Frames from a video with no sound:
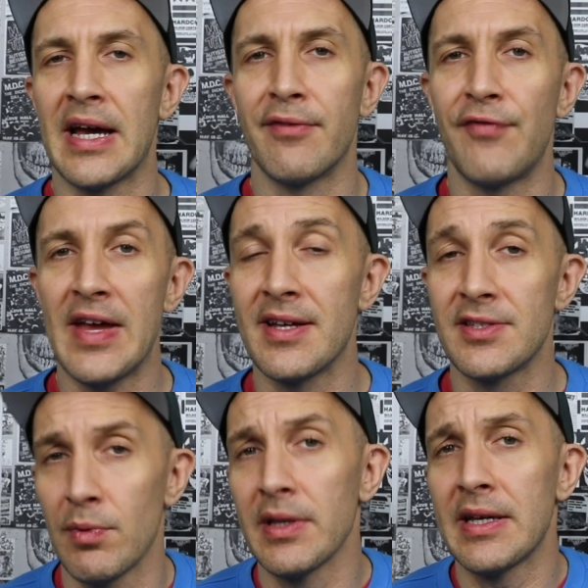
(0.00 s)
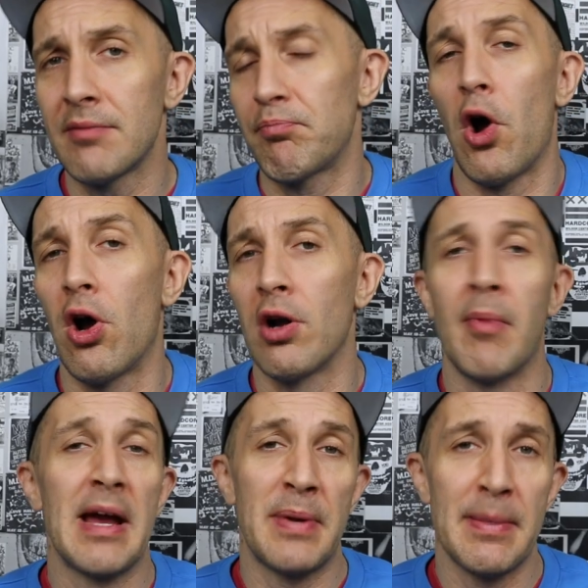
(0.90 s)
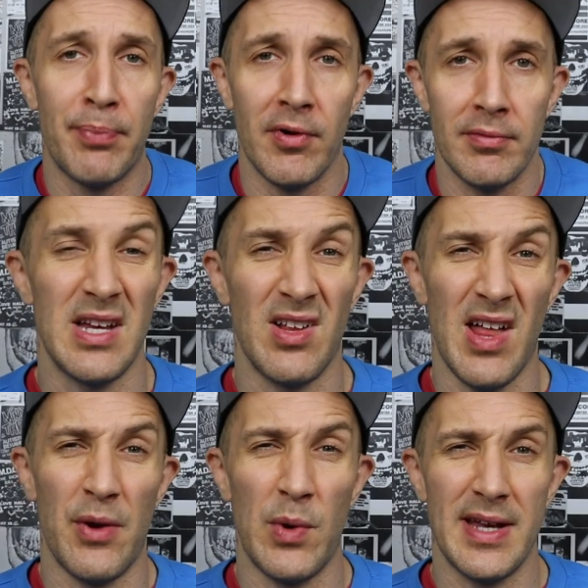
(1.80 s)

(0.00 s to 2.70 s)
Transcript: kind of fans really are my people in a lot of